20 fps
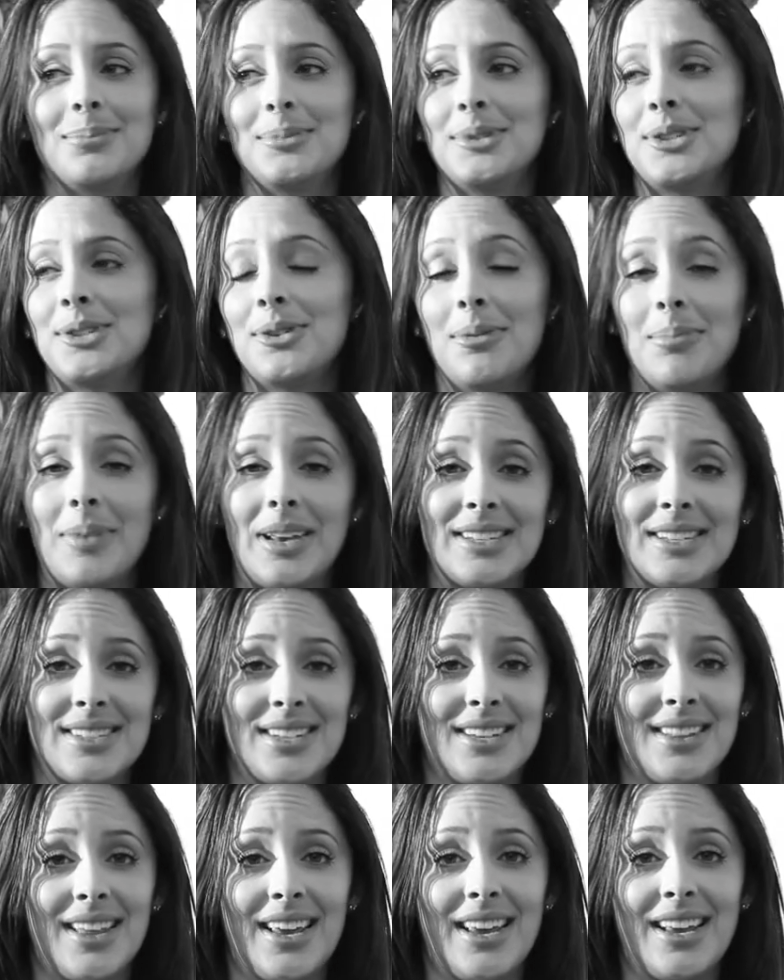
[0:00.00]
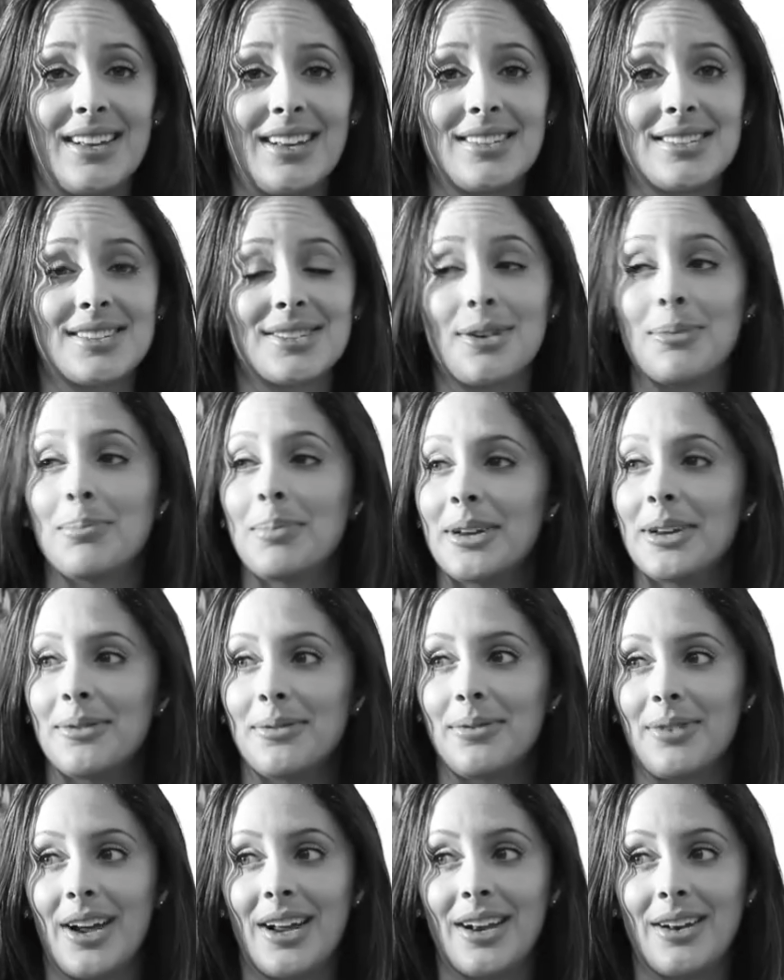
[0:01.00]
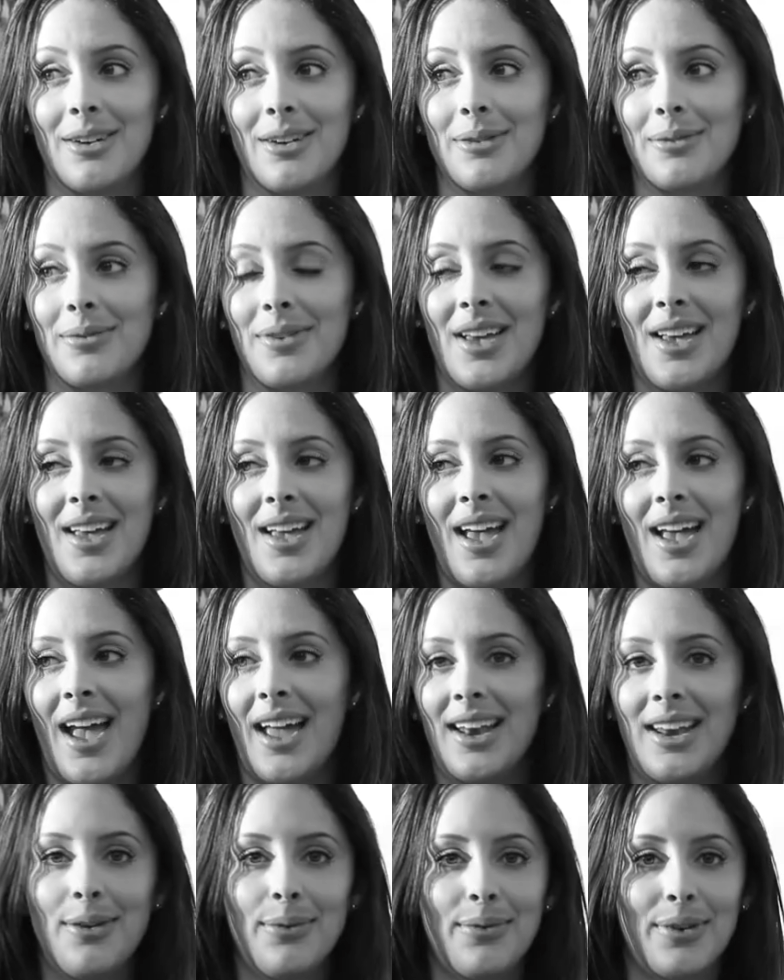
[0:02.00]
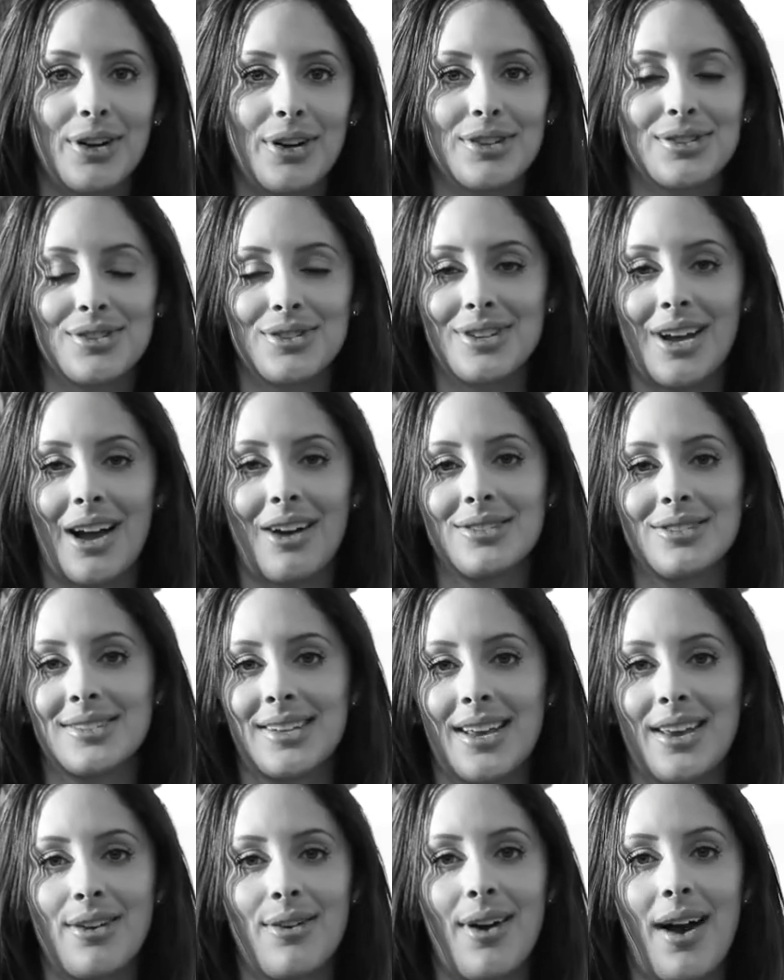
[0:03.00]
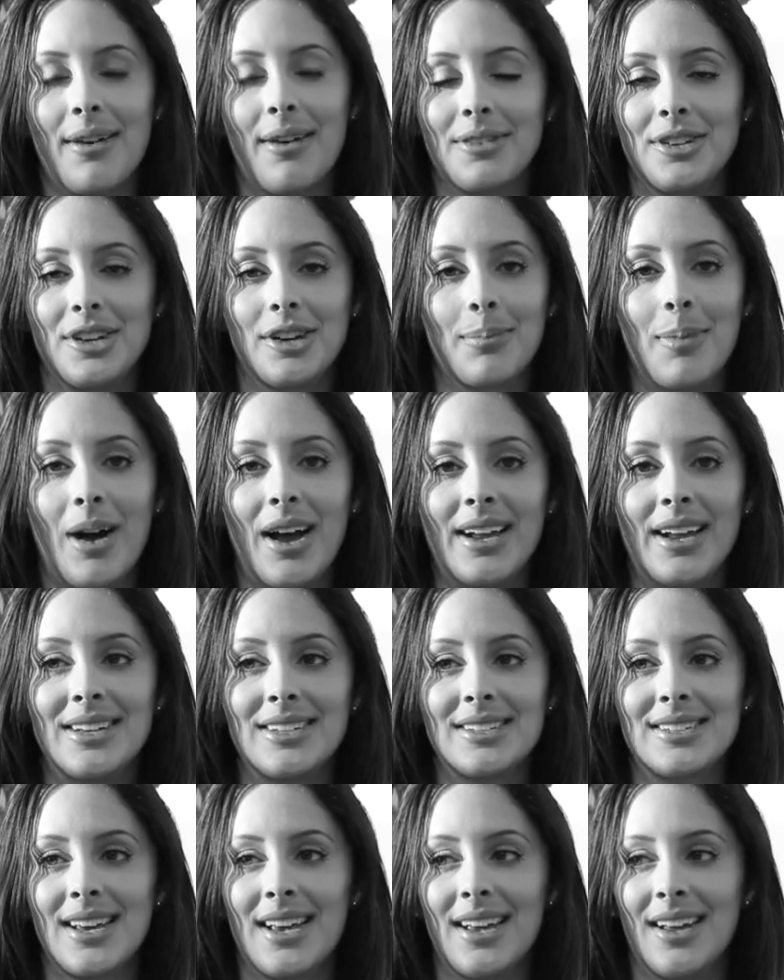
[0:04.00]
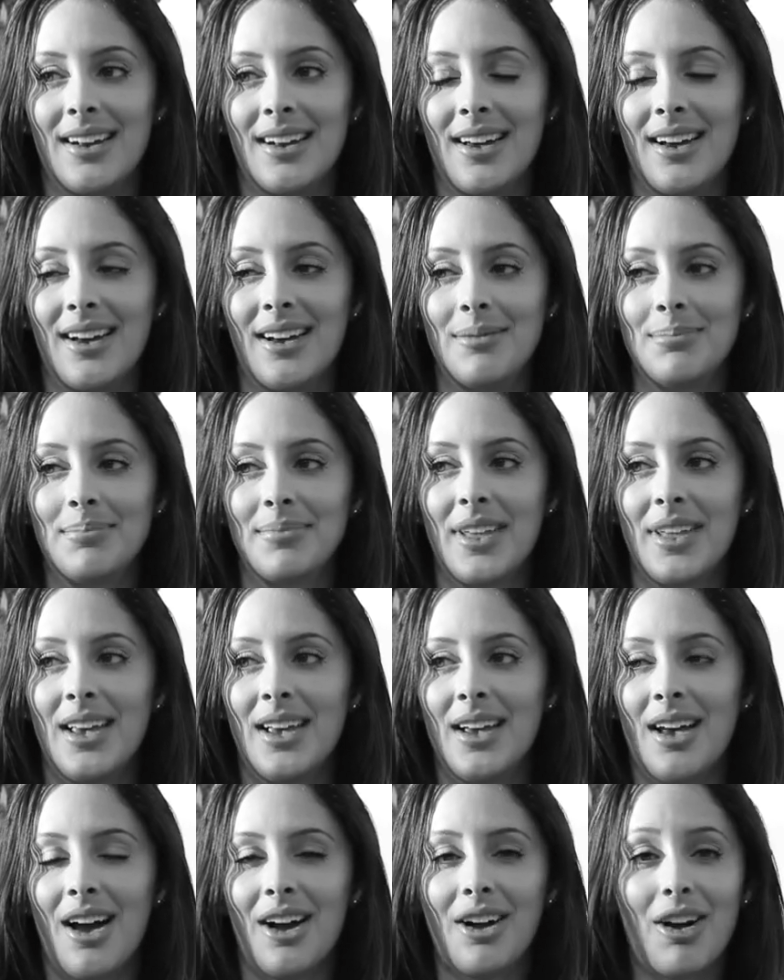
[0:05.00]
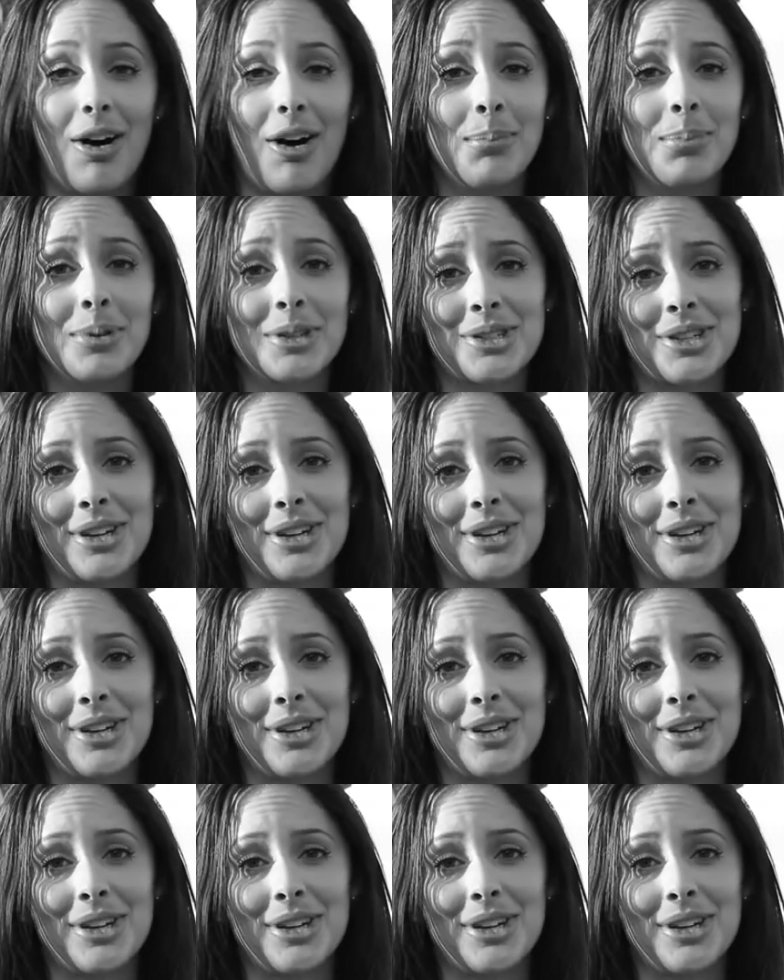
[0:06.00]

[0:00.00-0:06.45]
Do amazing things. Don't be afraid of any fears or doubts that you have in your mind, and accomplish